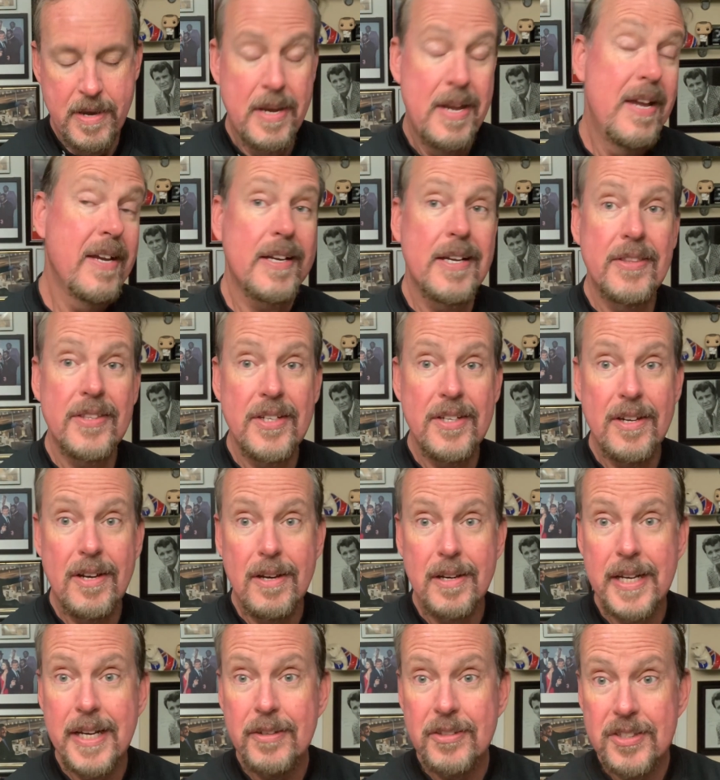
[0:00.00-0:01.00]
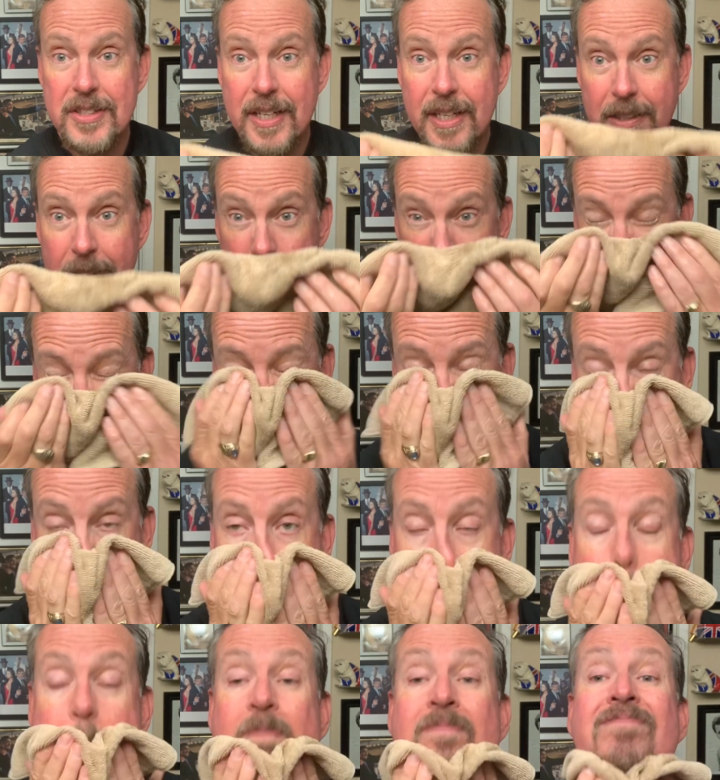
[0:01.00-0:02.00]
Got the dog outside the door.
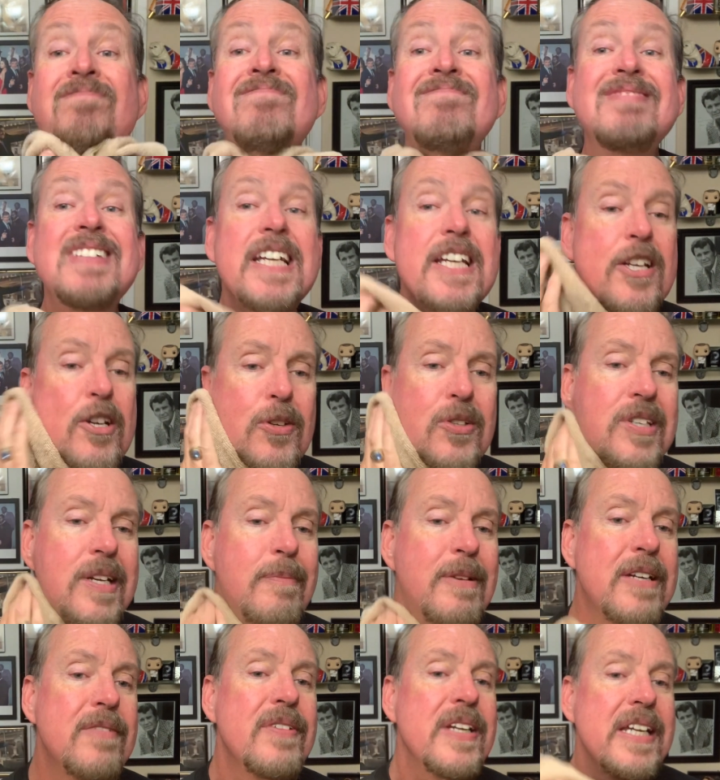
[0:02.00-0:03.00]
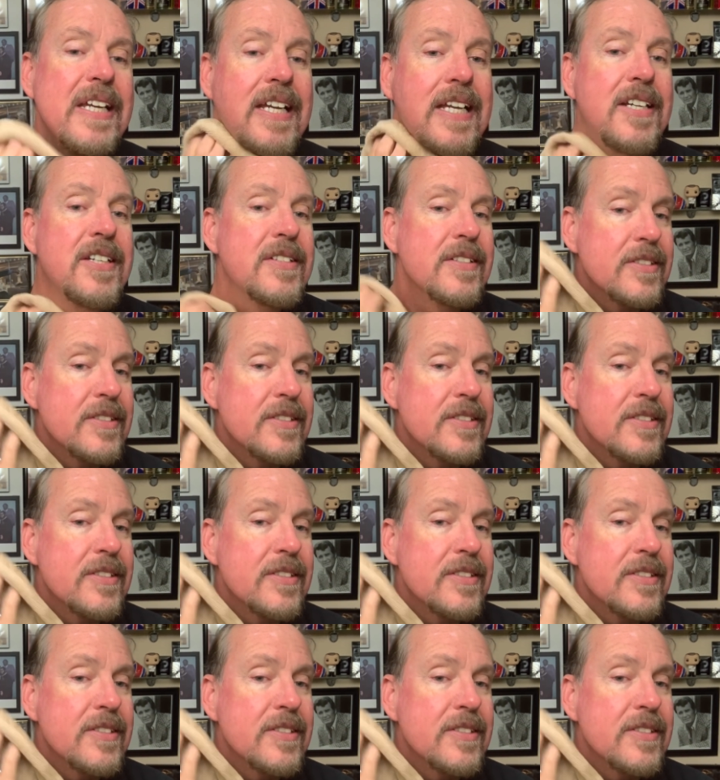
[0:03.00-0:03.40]
He knows I'm on vacation,